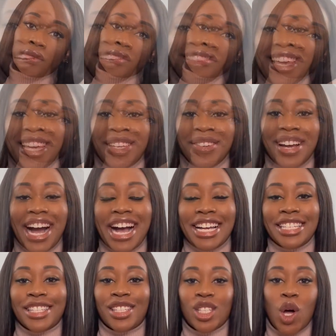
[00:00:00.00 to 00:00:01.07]
Thank you
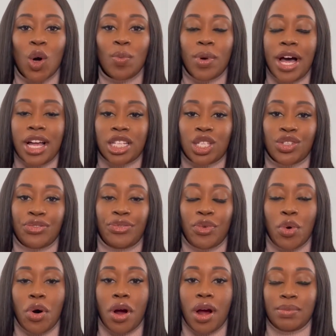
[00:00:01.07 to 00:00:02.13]
guys so much
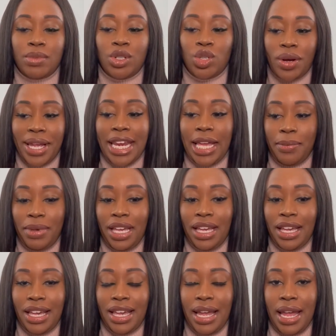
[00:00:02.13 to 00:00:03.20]
for joining
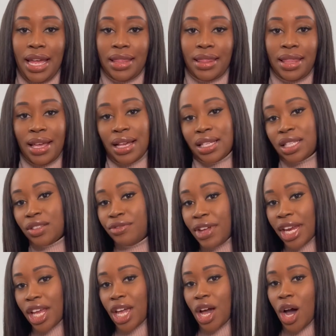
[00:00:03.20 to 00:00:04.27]
me in this
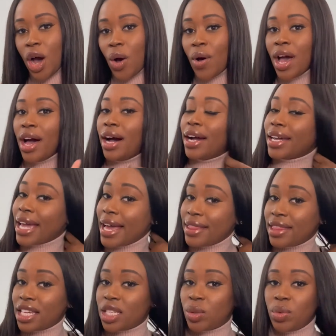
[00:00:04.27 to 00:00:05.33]
video.
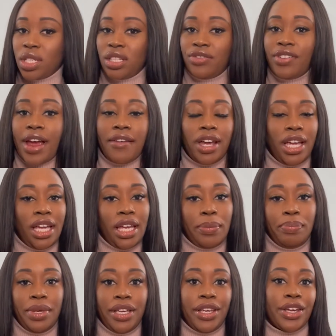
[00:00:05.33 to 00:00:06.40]
Again, this was very
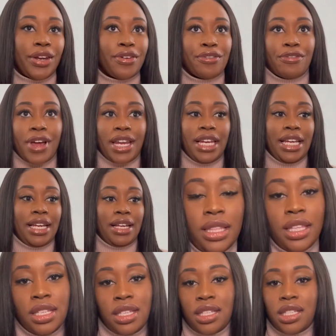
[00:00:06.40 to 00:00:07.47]
beginner friendly.
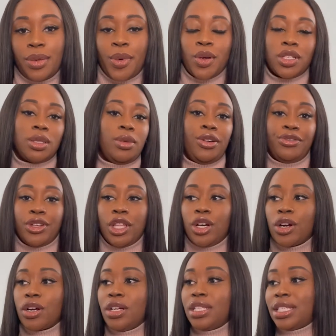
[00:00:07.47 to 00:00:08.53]
This is supposed to be for the
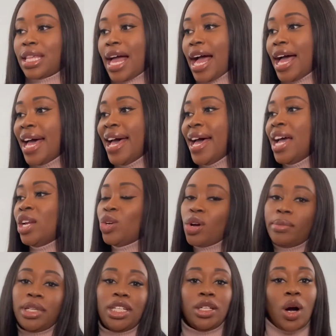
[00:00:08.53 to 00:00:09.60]
girls that
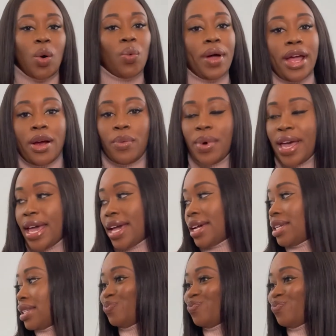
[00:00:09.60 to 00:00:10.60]
normally don't wear wigs,